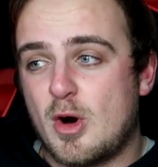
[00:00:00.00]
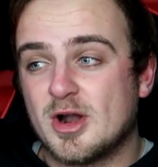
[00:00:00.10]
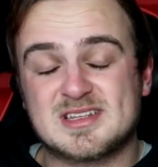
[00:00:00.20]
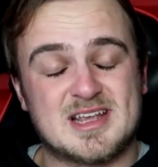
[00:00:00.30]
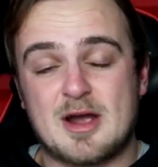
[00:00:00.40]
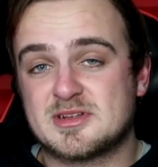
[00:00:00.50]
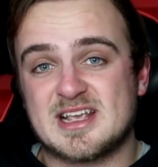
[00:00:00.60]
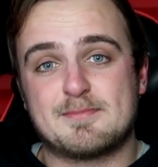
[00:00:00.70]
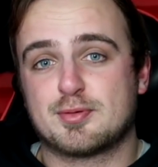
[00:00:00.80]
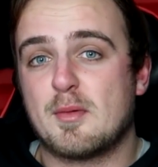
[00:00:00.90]
Honestly, I would
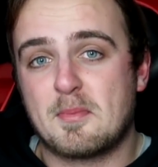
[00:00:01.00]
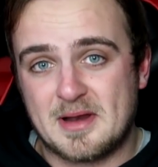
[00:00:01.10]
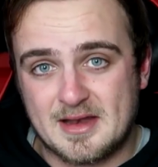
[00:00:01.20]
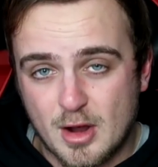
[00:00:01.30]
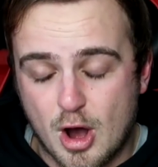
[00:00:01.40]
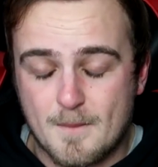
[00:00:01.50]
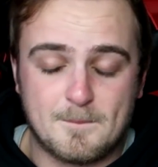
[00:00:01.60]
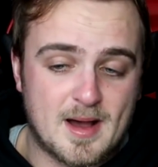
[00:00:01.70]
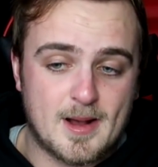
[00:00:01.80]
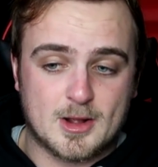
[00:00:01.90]
say probably
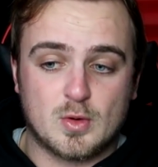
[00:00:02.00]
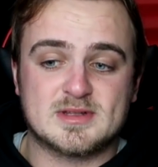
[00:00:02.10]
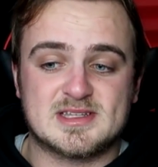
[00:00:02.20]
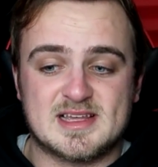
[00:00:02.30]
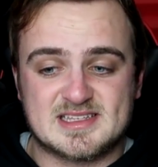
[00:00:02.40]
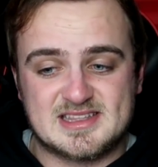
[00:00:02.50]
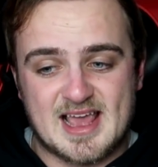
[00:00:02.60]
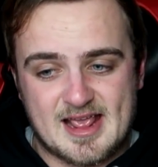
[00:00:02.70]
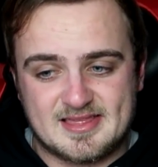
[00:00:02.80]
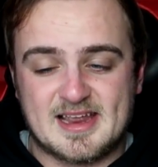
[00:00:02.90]
not, but according to this,
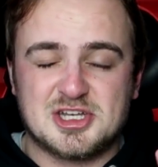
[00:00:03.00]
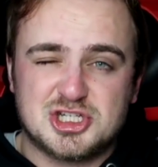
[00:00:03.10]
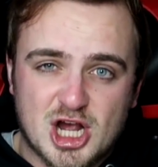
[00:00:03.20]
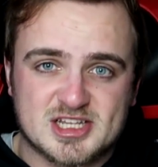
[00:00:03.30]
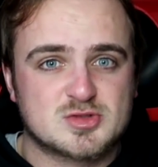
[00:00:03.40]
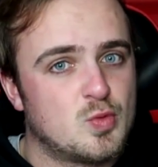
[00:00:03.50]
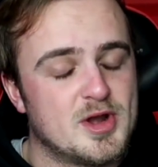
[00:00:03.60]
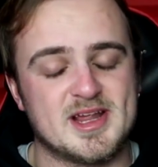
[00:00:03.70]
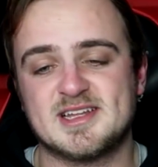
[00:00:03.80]
they just would.